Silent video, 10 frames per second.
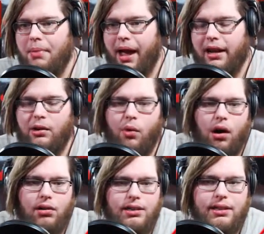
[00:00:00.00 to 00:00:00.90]
painting
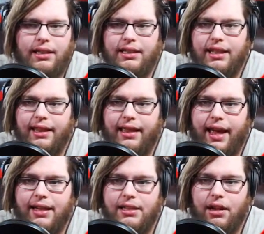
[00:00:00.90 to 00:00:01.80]
walls and things like
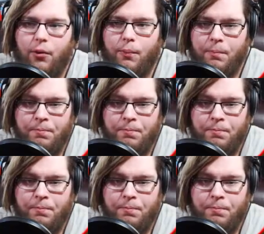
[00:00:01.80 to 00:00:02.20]
that. So